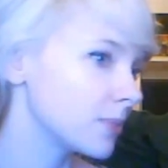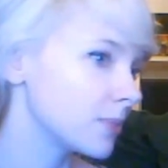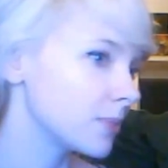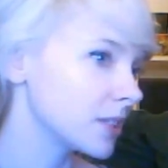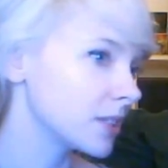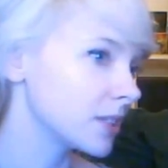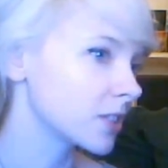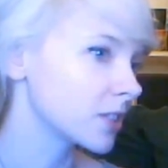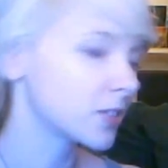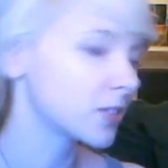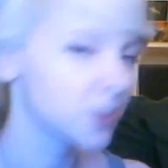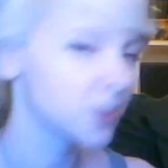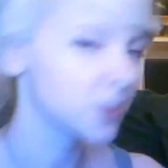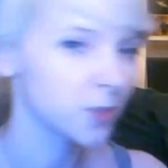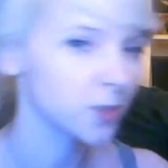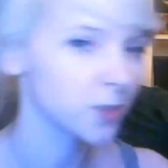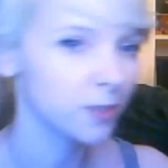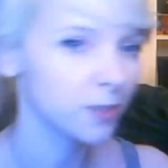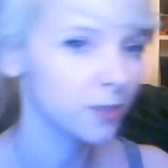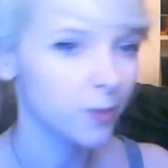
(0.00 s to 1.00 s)
be a good
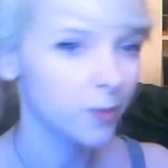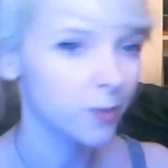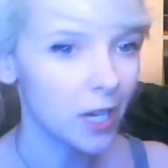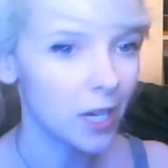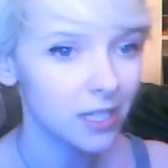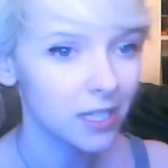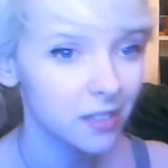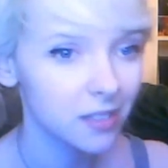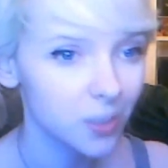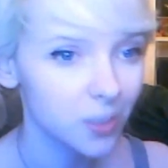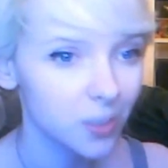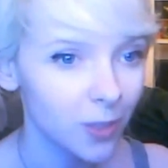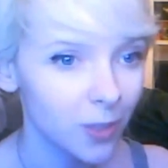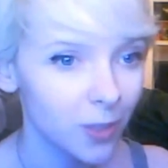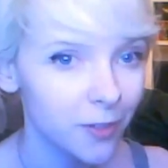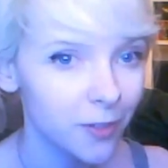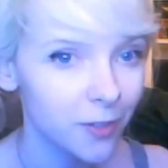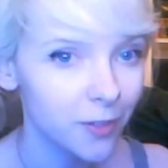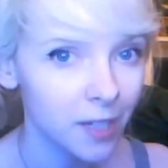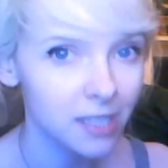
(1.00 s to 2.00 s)
source of advice is
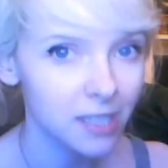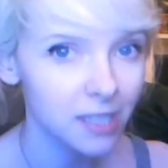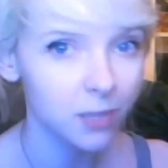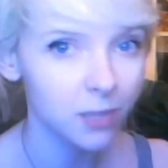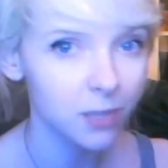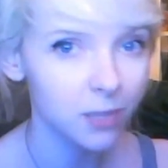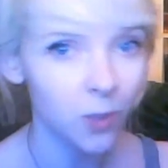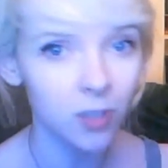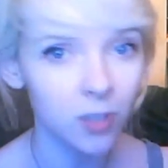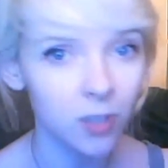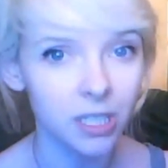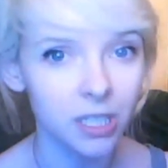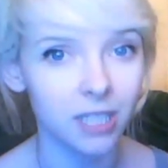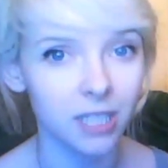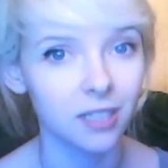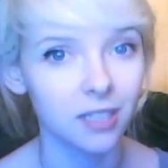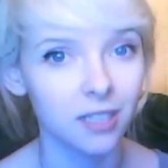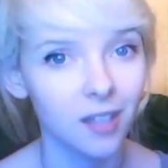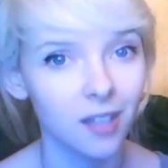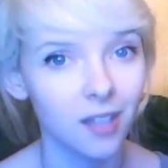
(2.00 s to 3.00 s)
quite frankly
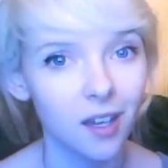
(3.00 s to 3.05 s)
worrying.